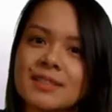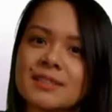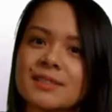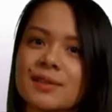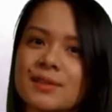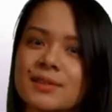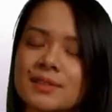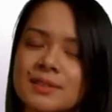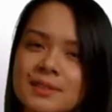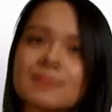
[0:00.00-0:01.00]
So this
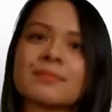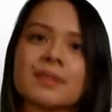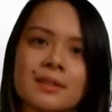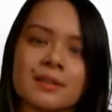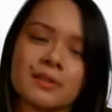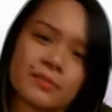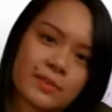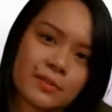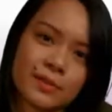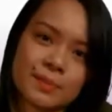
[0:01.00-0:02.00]
is if
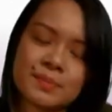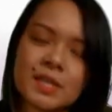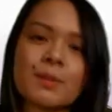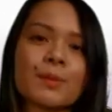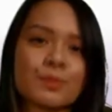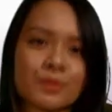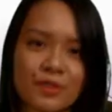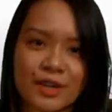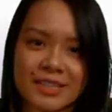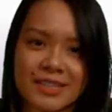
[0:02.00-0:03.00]
you see people referring
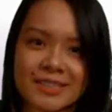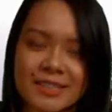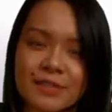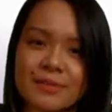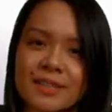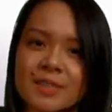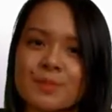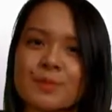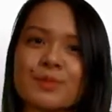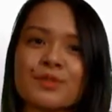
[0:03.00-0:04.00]
to extended release
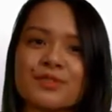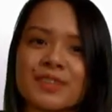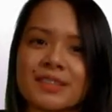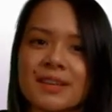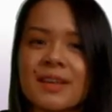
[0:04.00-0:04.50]
buprenorphine,